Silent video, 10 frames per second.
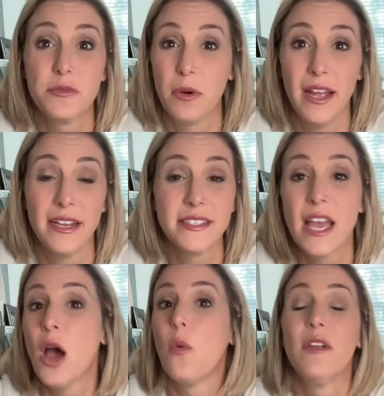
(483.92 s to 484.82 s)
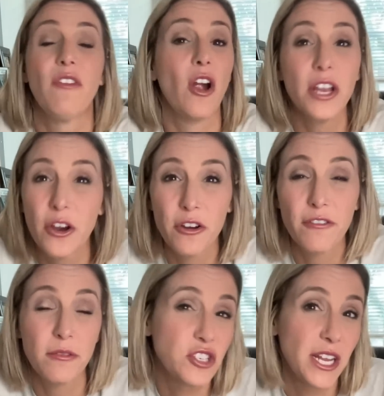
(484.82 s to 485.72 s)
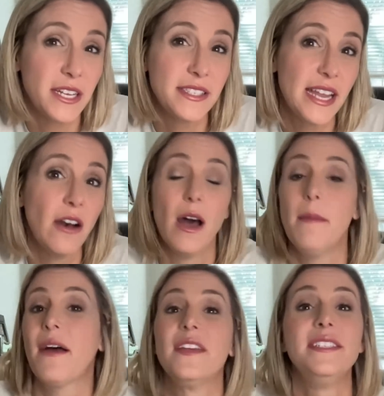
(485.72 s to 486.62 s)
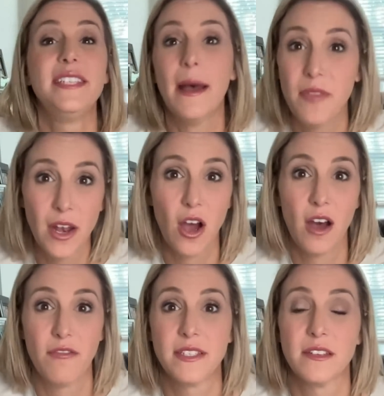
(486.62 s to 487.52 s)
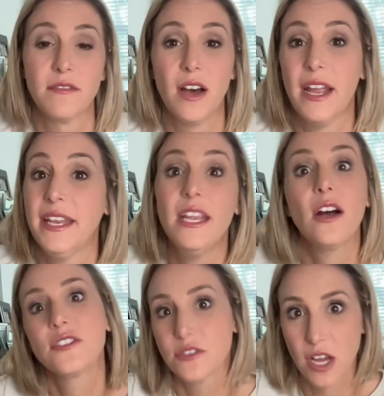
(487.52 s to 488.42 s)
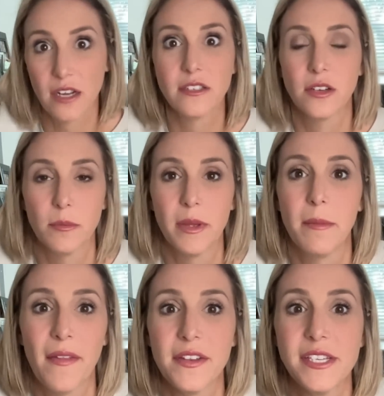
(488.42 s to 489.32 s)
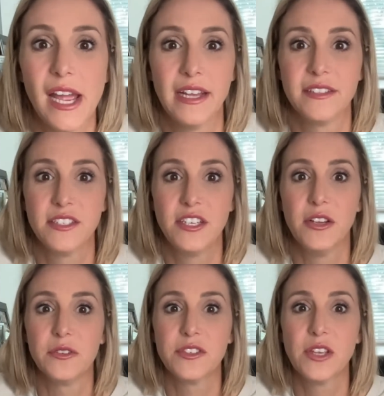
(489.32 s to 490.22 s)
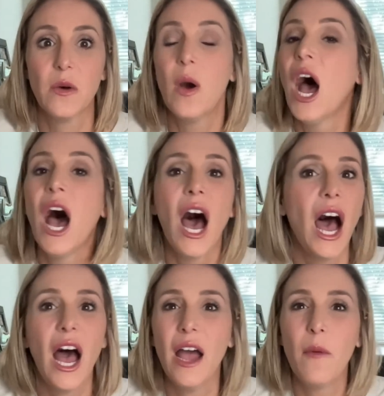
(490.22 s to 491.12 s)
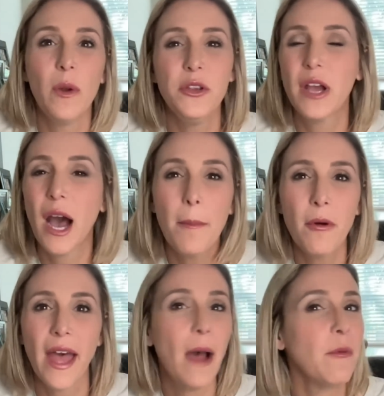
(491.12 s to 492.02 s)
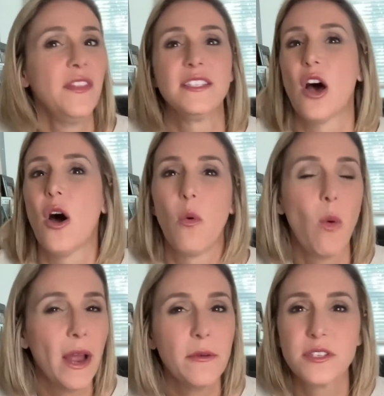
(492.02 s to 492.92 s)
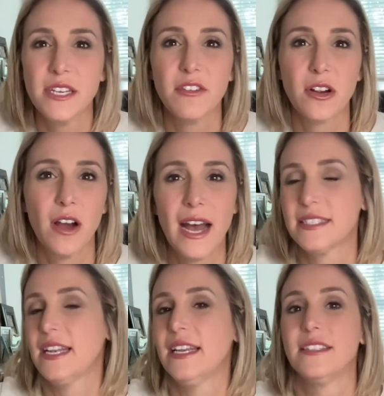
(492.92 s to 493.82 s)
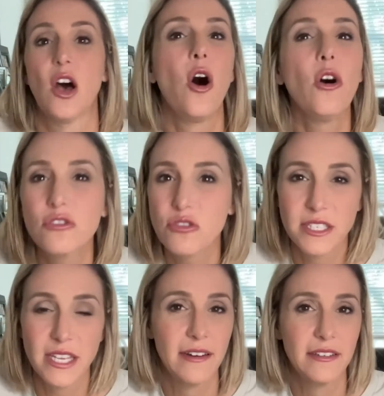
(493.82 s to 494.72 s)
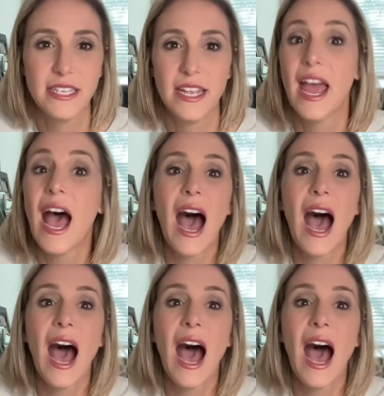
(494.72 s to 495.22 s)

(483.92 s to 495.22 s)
plays. We've already heard from Shannon Snell about the depth at offensive line. He also talked a little bit about the tight ends too. So when you couple that with this wide receiver class that is ultra talented,